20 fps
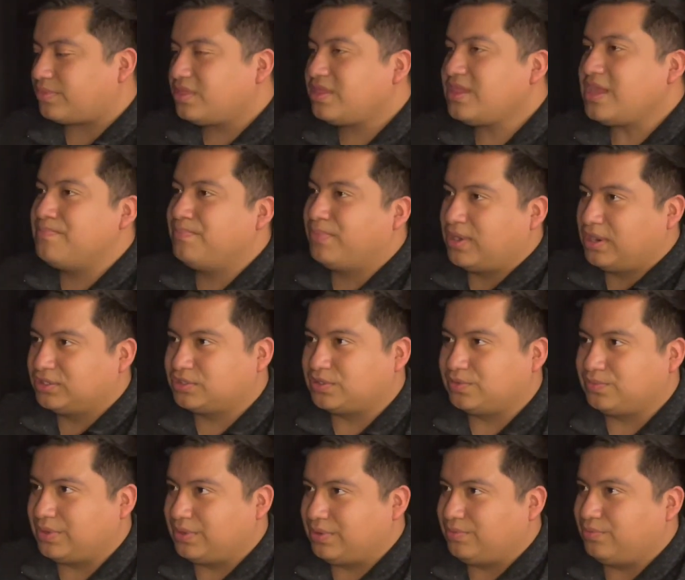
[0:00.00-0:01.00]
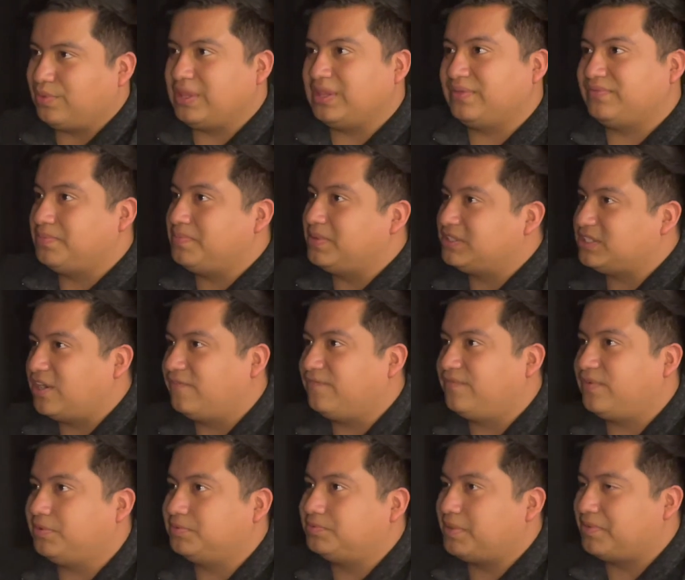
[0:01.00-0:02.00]
But also, when we lived in Midtown
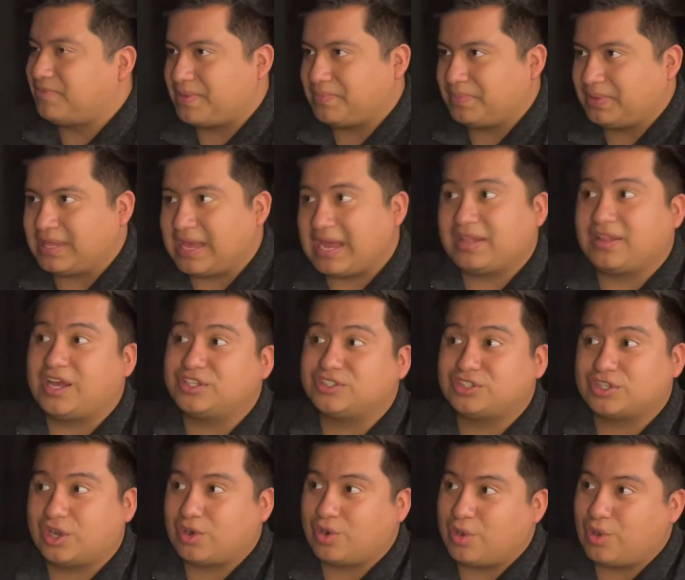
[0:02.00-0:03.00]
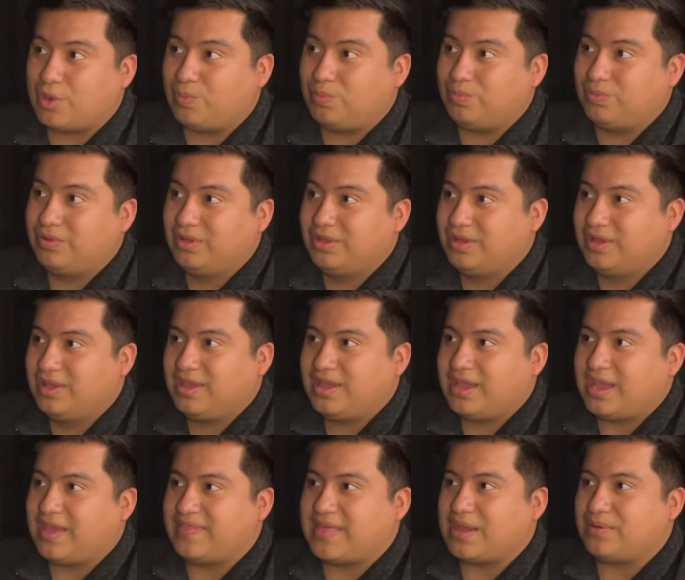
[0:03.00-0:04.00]
Phillips, my family and I lost our home.
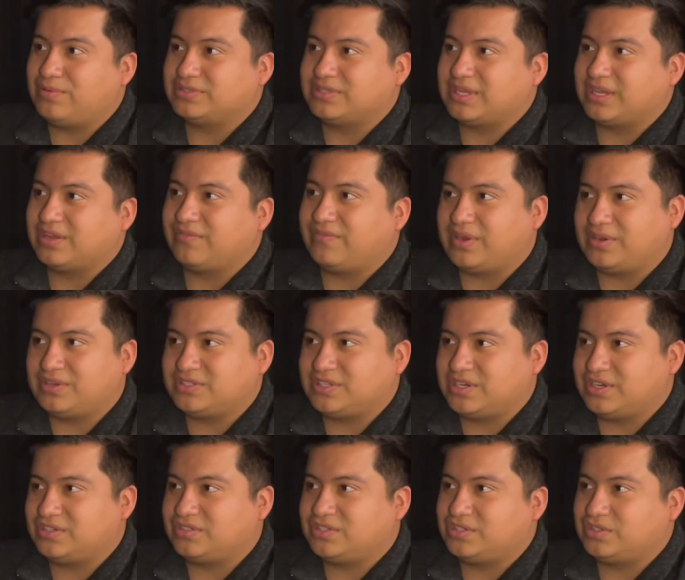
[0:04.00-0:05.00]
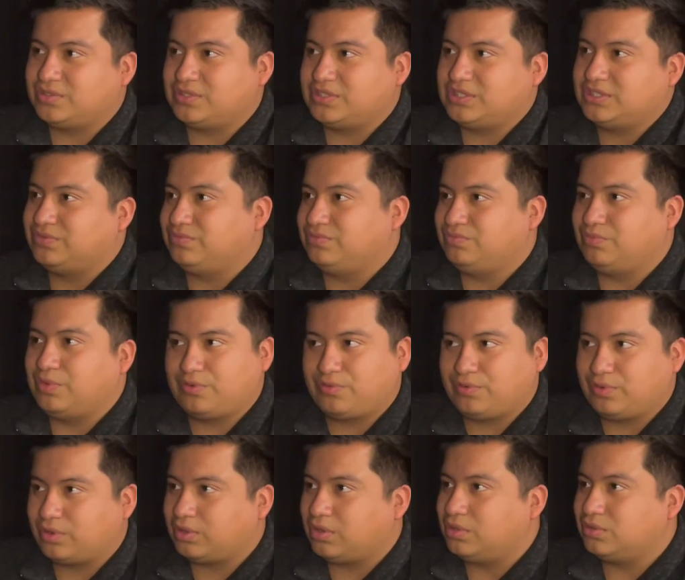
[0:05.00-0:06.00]
And that was, like, a very scary situation. We were
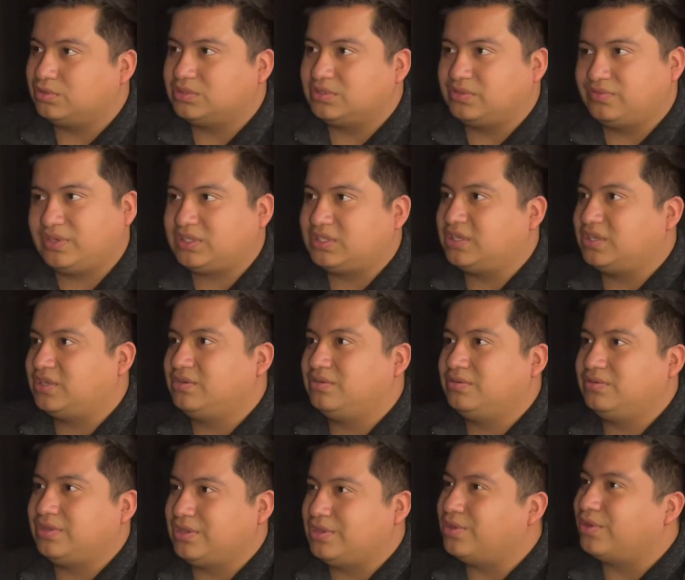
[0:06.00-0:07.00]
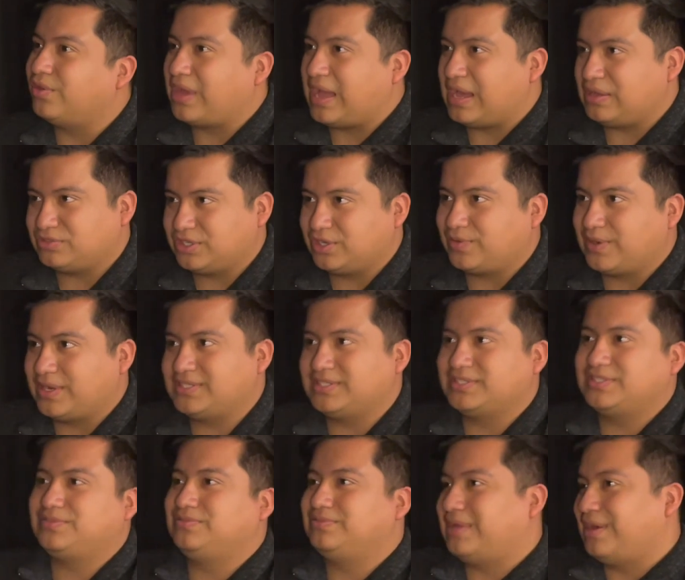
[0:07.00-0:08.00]
foreclosed, evicted. You know, the housing crisis.
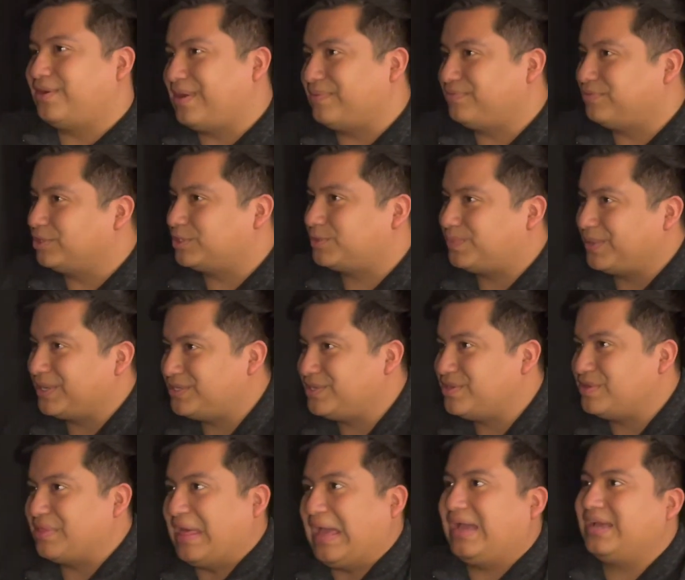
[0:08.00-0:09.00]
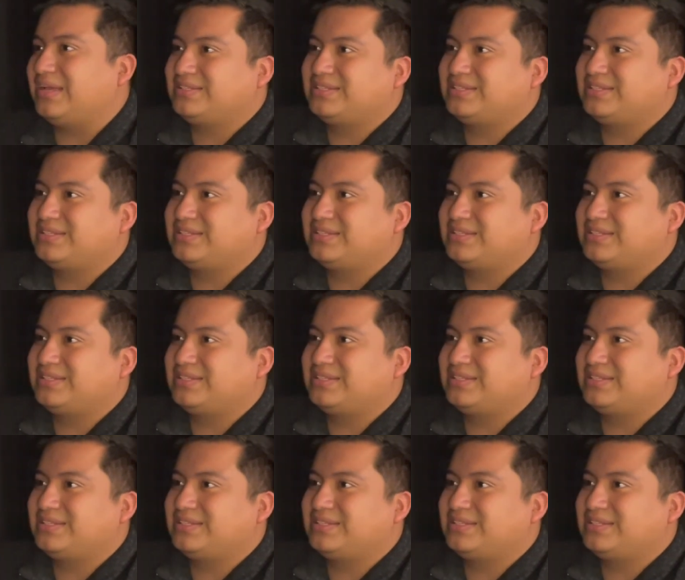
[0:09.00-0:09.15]
Yeah. I don't have to explain to you that.